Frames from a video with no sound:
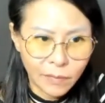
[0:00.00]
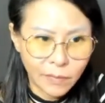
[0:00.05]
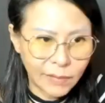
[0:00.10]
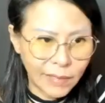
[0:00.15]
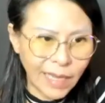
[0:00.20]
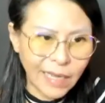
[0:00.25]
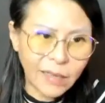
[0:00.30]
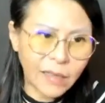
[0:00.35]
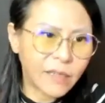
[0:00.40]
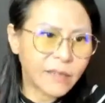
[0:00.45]

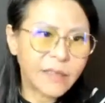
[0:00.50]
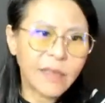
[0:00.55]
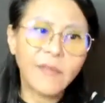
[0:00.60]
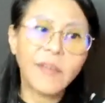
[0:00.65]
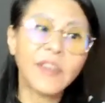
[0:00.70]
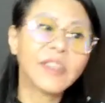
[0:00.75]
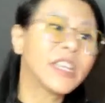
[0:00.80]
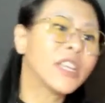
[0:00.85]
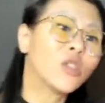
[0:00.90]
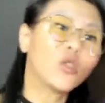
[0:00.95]
take the
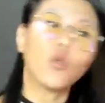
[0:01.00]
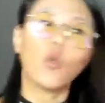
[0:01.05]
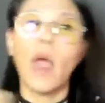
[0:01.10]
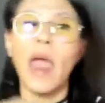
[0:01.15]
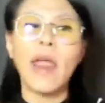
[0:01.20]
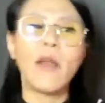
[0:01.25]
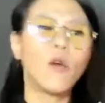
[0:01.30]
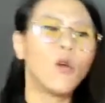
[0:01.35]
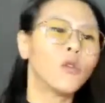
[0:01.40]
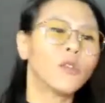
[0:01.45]
72
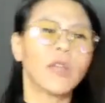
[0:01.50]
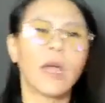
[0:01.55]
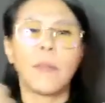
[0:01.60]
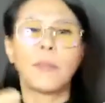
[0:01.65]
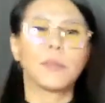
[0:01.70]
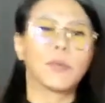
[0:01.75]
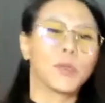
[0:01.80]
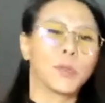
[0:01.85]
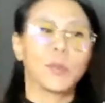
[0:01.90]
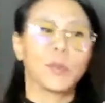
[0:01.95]
arrows
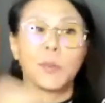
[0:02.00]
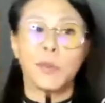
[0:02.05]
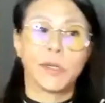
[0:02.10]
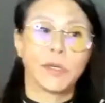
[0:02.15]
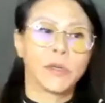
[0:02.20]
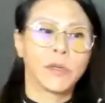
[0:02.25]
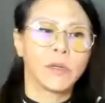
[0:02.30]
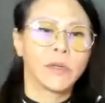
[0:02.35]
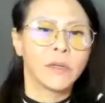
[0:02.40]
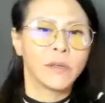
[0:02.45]
up,
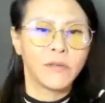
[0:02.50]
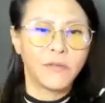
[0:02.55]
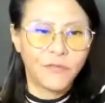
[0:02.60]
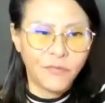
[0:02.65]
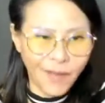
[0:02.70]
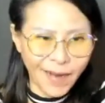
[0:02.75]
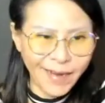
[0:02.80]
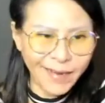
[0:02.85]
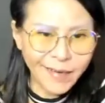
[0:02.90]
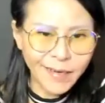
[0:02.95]

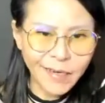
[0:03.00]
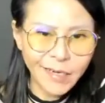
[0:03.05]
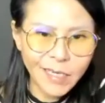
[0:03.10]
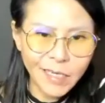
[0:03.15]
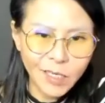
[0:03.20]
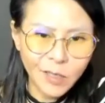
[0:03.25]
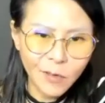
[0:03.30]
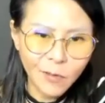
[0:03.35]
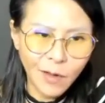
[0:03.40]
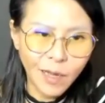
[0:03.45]

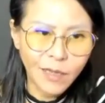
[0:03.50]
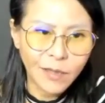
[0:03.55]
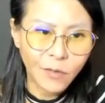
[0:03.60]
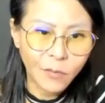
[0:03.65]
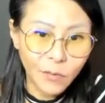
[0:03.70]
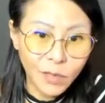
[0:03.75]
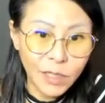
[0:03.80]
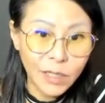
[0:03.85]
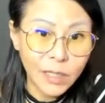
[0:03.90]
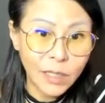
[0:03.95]
finally you are the
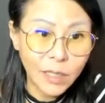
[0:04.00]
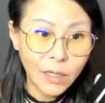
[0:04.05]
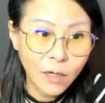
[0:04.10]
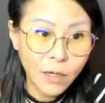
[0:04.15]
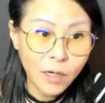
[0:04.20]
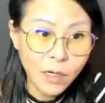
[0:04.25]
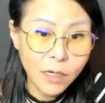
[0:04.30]
winner.